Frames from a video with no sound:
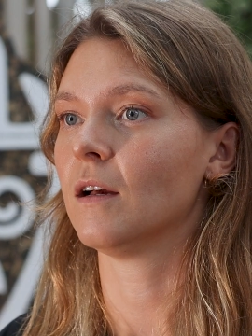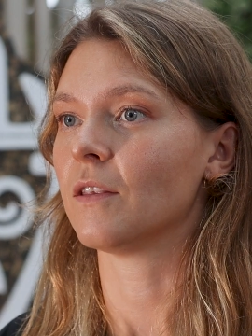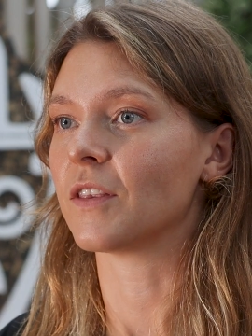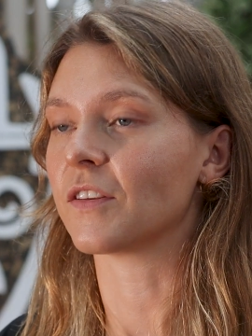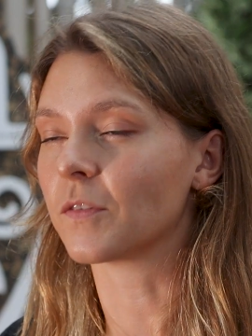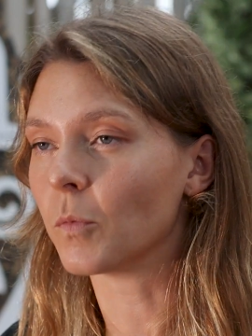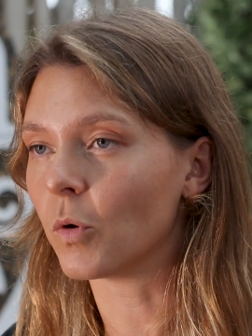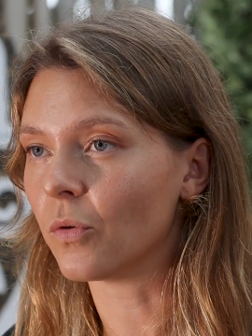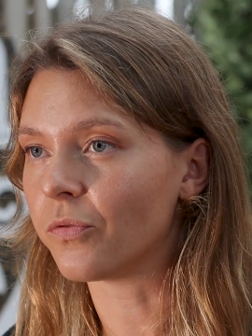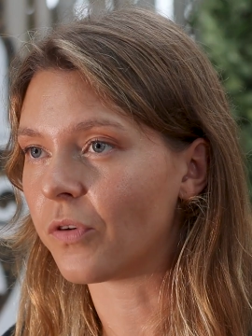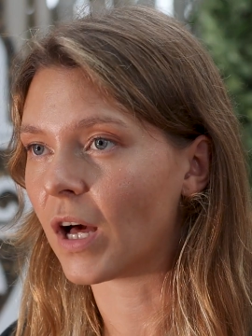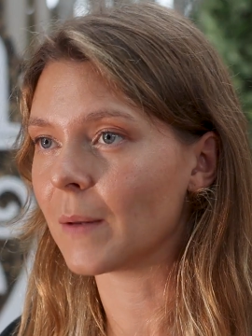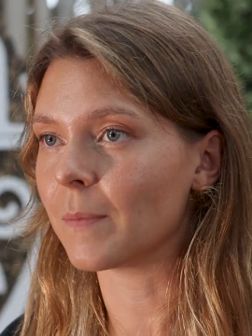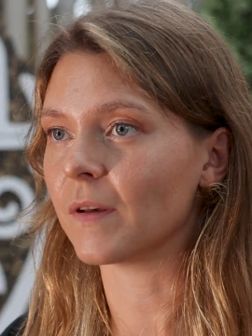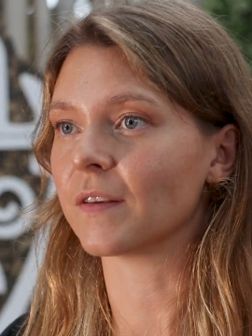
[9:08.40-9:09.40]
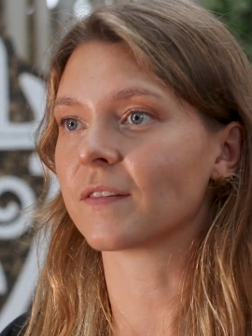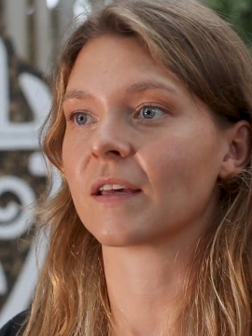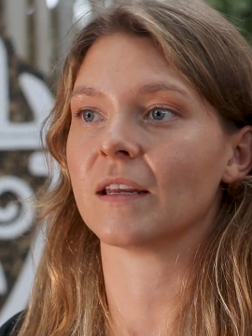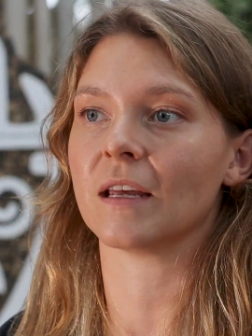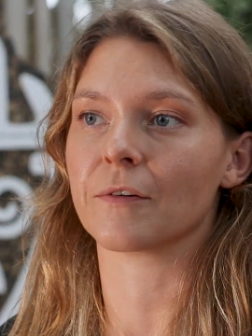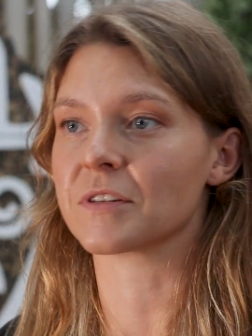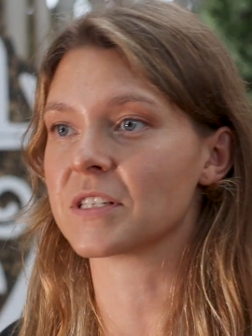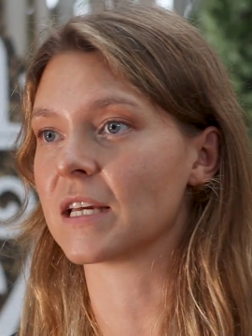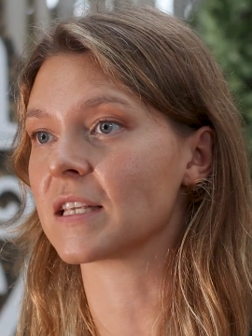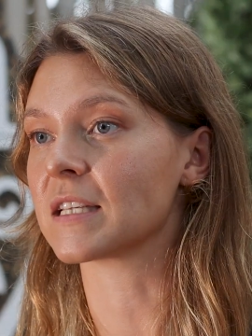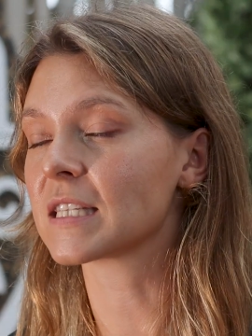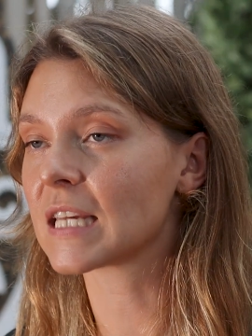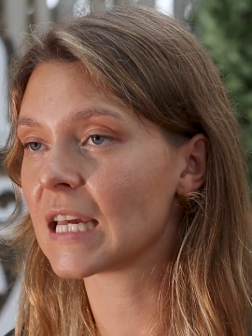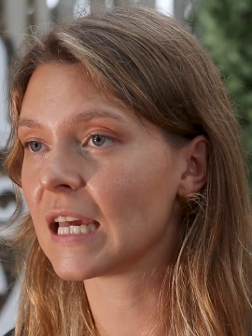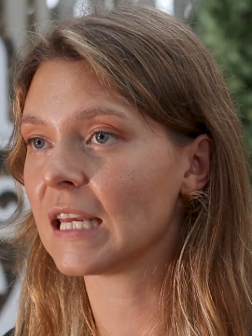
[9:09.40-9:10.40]
the small fibres can irritate the
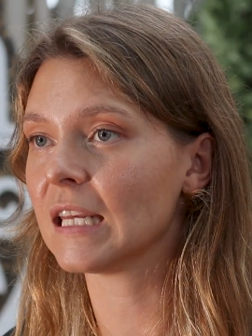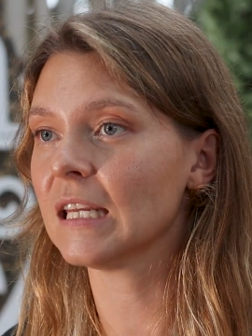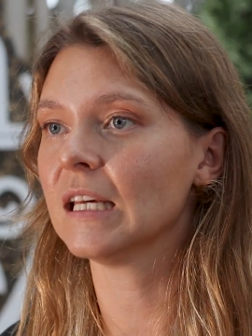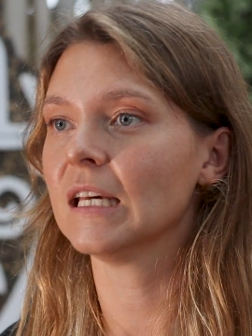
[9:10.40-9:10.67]
skin.